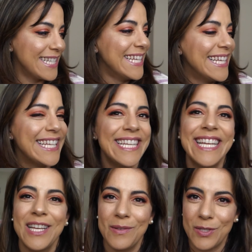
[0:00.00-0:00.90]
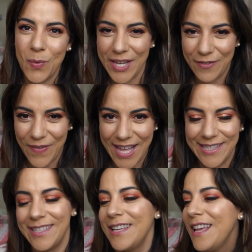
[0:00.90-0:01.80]
it was quite
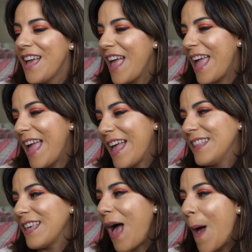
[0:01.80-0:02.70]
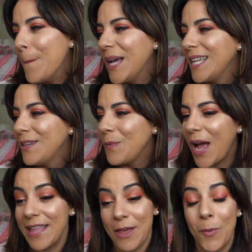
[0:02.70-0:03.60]
fun. And um,
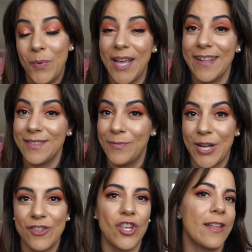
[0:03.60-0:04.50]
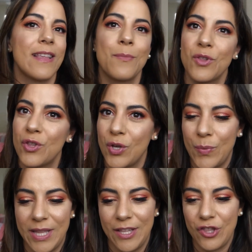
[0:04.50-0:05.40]
I hope we got some great shots. I'm sure
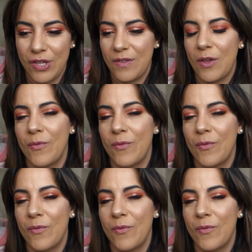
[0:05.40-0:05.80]
we did. She's a